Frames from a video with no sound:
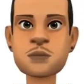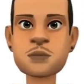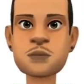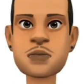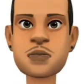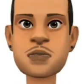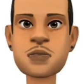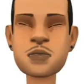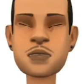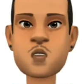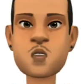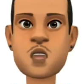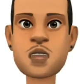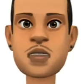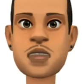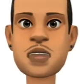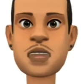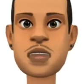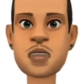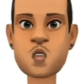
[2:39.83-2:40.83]
We need
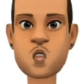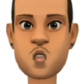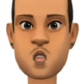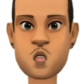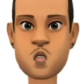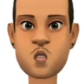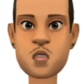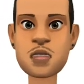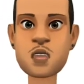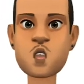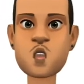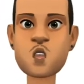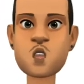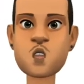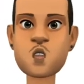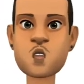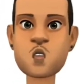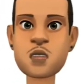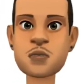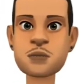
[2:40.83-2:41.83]
better control of our
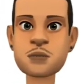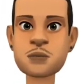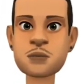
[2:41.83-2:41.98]
borders.